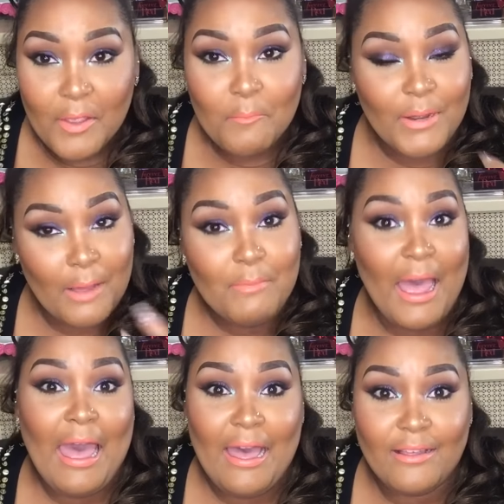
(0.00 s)
but I'm
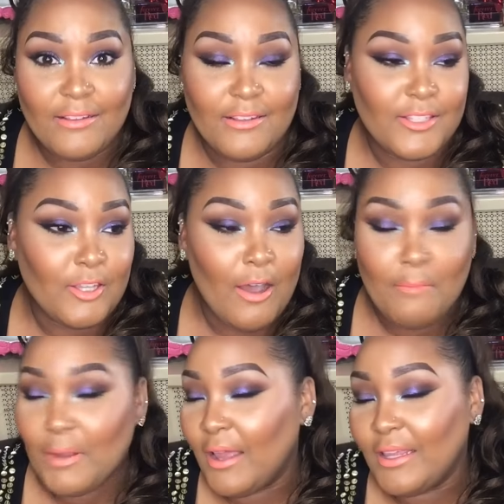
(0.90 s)
high. So
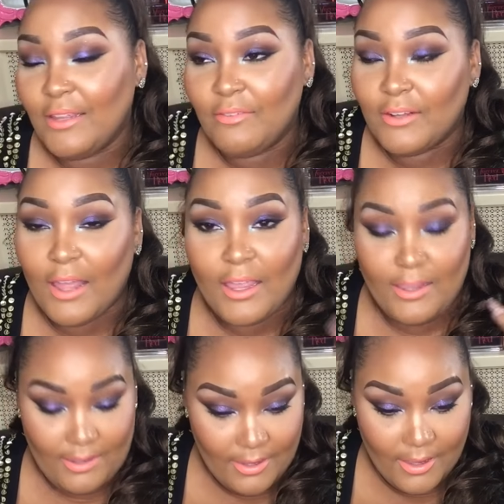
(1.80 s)
I'm not even like,
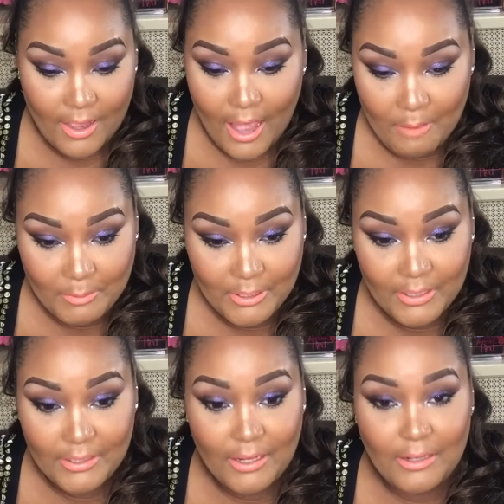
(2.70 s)
I'm
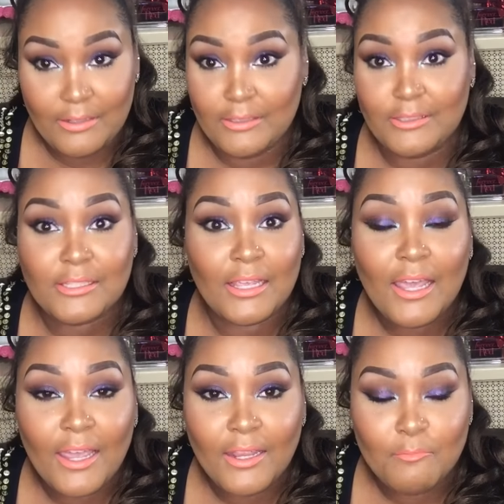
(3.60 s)
looking at it
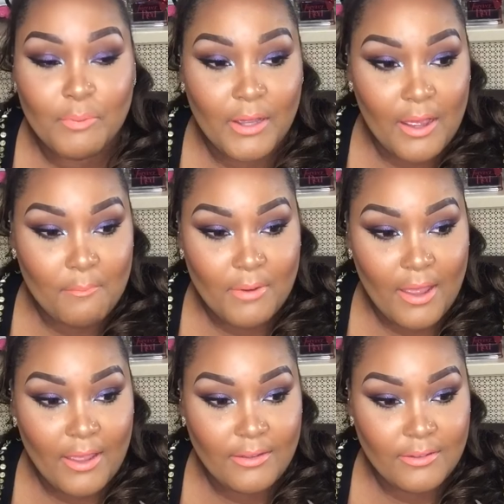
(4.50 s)
scared, but I'm
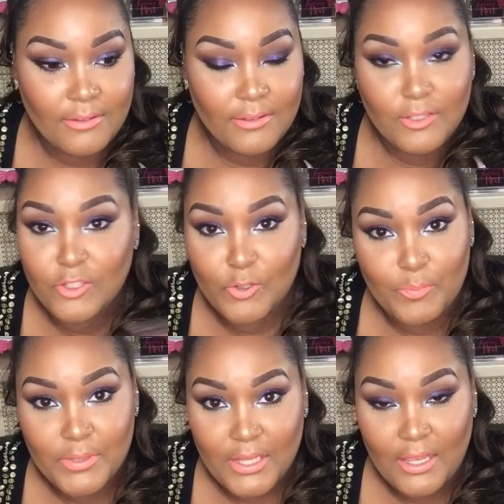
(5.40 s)
not
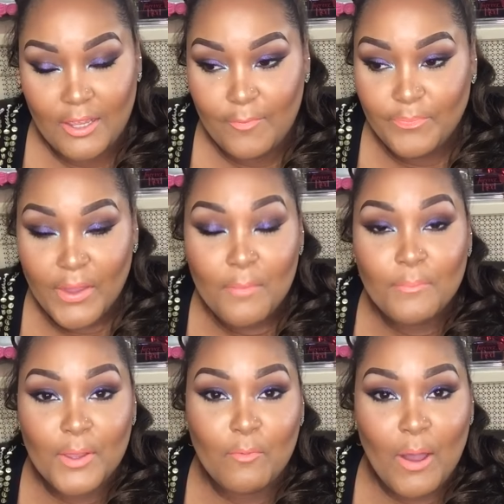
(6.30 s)
super scared.
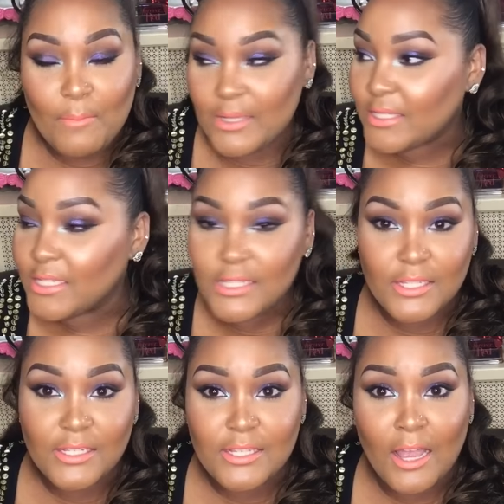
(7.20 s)
Meanwhile, my sister
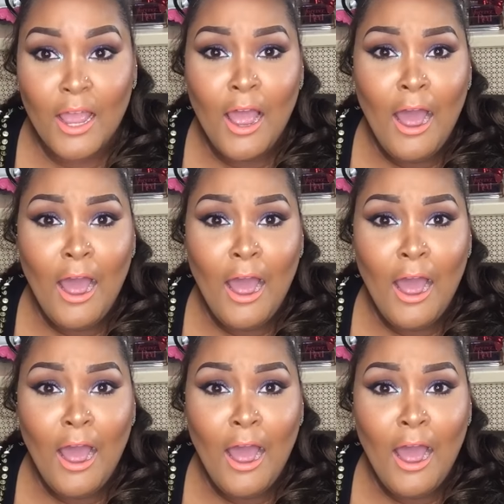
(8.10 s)
is like,